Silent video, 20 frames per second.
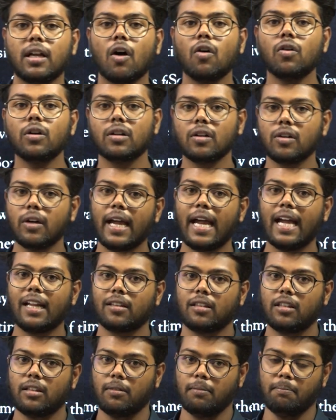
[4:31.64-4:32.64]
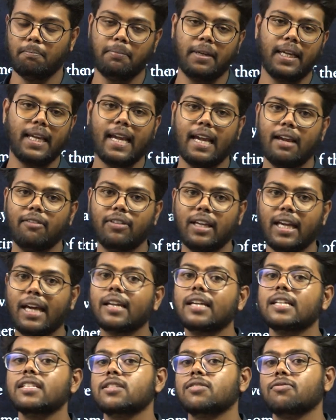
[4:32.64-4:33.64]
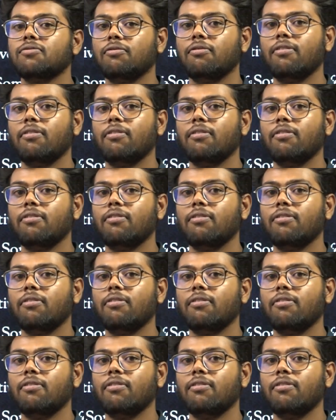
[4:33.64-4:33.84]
down to earth behavior is